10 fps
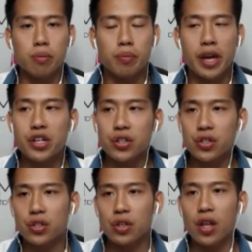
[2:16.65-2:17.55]

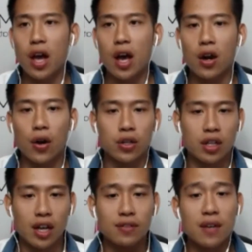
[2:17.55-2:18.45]
patients that are the
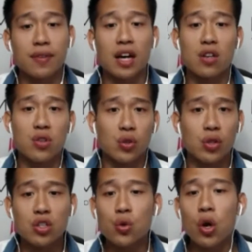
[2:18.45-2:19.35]
lifetime value is
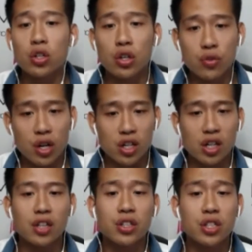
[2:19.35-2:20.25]
only $200,
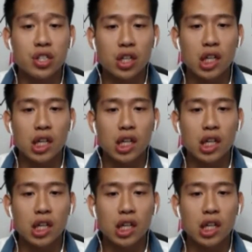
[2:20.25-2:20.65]
$300,